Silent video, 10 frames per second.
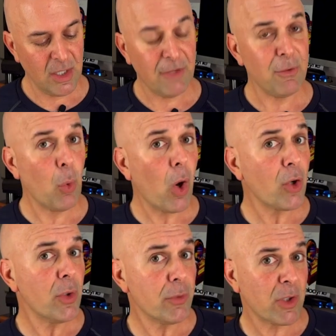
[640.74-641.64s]
If you are
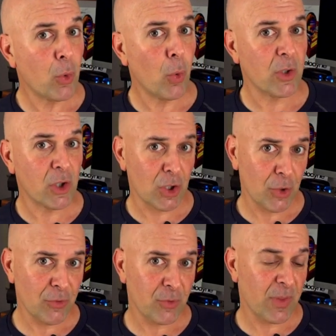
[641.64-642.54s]
going to record
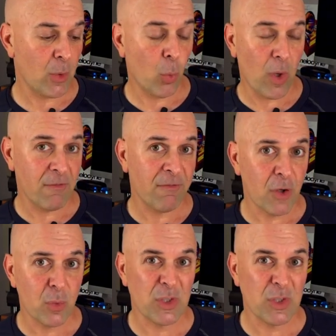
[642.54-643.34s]
closer than 1 foot,